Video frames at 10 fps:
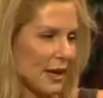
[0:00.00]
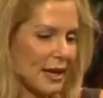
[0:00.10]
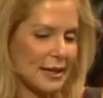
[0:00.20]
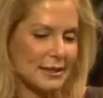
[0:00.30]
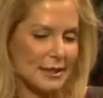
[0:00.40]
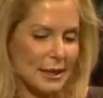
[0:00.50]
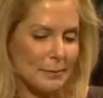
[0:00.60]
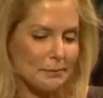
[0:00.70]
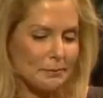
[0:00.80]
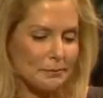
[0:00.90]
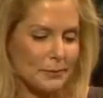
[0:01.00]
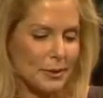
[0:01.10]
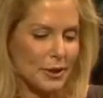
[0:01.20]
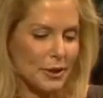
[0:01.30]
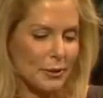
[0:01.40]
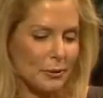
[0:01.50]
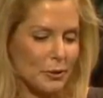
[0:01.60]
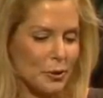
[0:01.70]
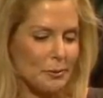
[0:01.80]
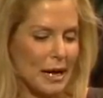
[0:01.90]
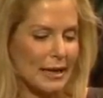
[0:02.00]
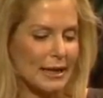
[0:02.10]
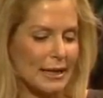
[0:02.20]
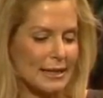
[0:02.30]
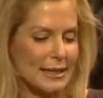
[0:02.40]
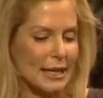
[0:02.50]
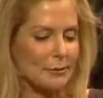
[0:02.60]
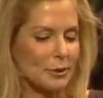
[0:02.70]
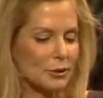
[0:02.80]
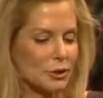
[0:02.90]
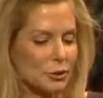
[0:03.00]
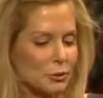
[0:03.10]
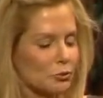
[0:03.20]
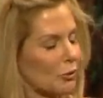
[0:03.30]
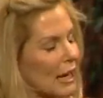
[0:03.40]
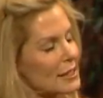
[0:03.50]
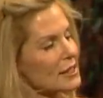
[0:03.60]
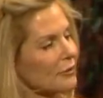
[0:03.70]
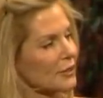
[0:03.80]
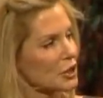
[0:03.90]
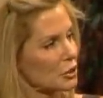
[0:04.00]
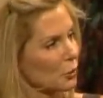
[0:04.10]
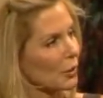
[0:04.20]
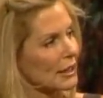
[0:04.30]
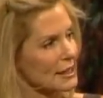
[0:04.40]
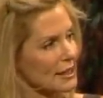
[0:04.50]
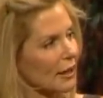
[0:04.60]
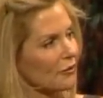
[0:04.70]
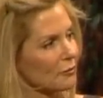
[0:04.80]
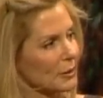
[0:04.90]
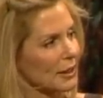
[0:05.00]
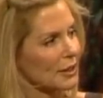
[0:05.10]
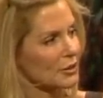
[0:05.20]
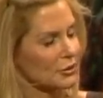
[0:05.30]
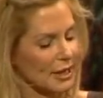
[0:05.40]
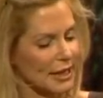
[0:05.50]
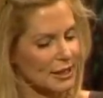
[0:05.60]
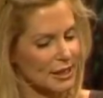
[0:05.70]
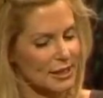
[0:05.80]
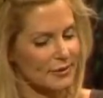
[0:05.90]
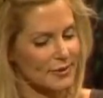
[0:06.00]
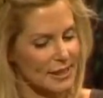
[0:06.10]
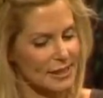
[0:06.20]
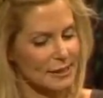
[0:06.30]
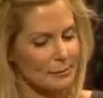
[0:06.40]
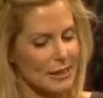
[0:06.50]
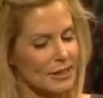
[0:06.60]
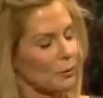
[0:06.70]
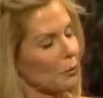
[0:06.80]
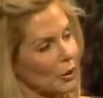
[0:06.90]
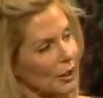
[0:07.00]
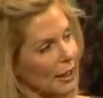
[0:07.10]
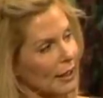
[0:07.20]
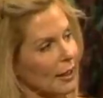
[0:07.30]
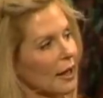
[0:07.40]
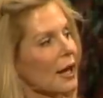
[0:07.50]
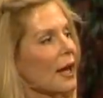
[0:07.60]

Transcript: and your body is able to rest and restore itself because your digestive system isn't working.